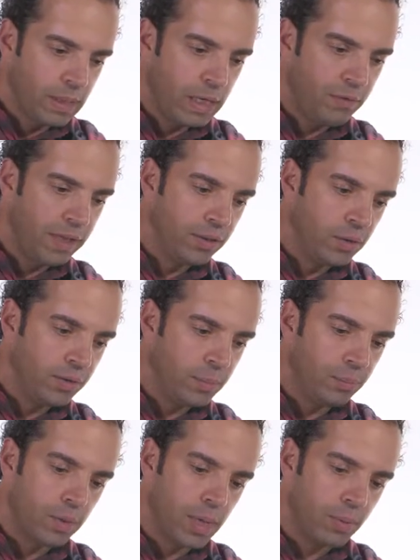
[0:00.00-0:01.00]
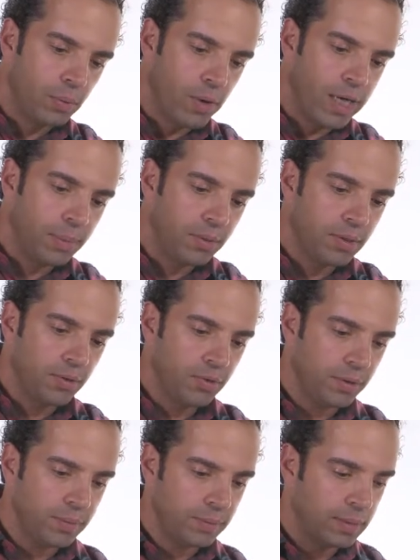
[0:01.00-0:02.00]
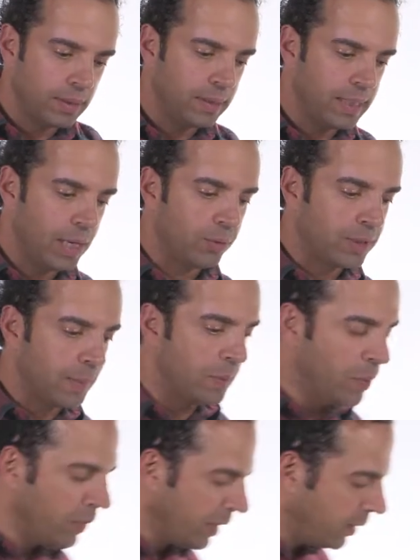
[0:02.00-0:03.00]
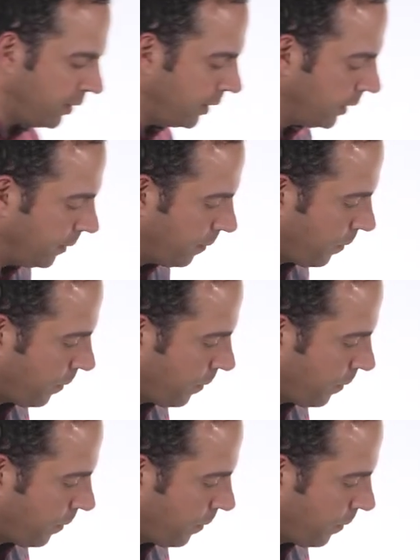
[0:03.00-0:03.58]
Everything looks in proper riding position. Now it's time to move on to the seat.